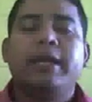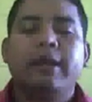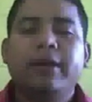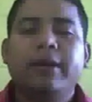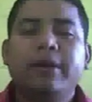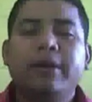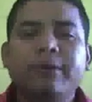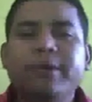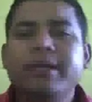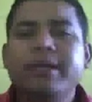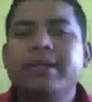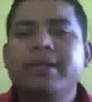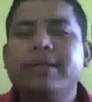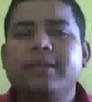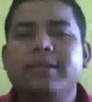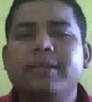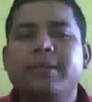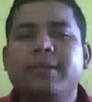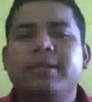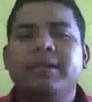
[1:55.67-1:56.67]
Who is
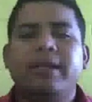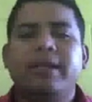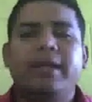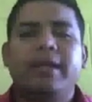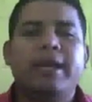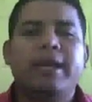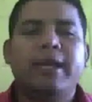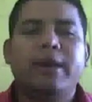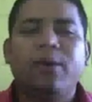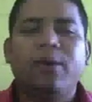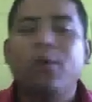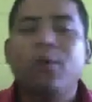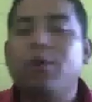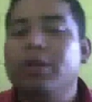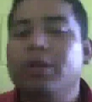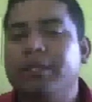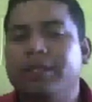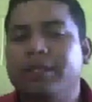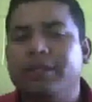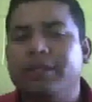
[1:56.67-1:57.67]

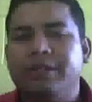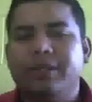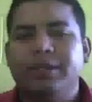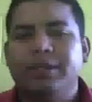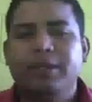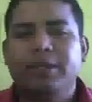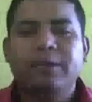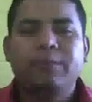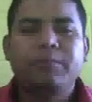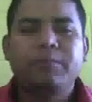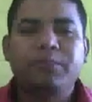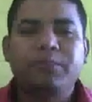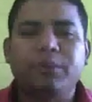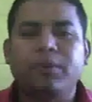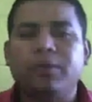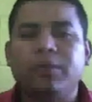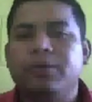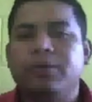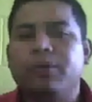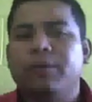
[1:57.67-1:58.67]
older, Paul
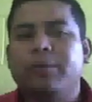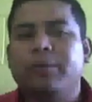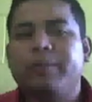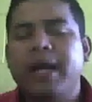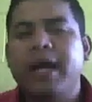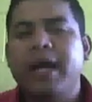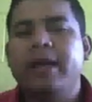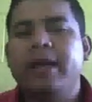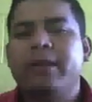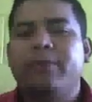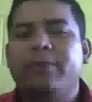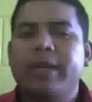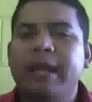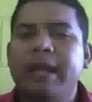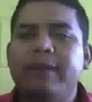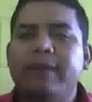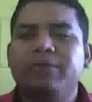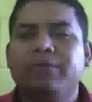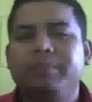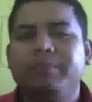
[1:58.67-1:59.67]
or Brad? We have
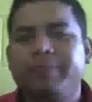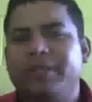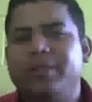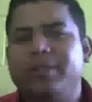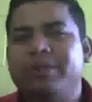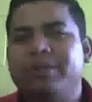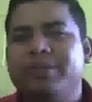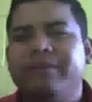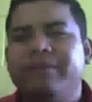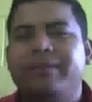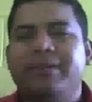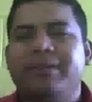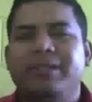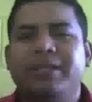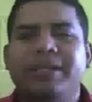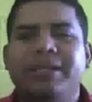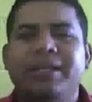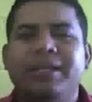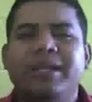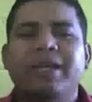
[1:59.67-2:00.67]
two pictures over there,
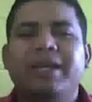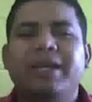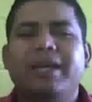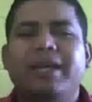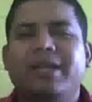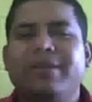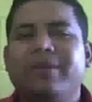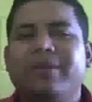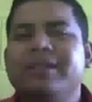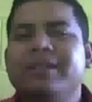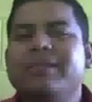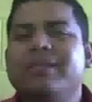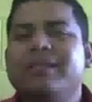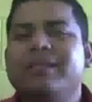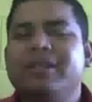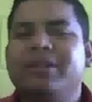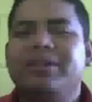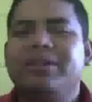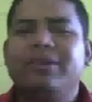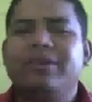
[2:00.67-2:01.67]
and you can see
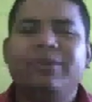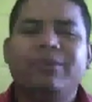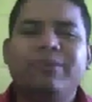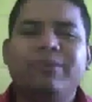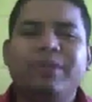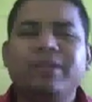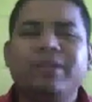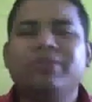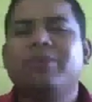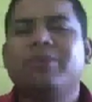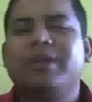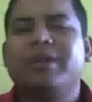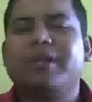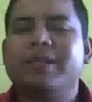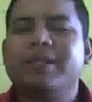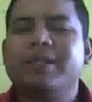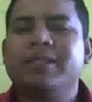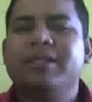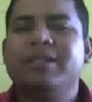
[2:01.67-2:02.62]
which one is the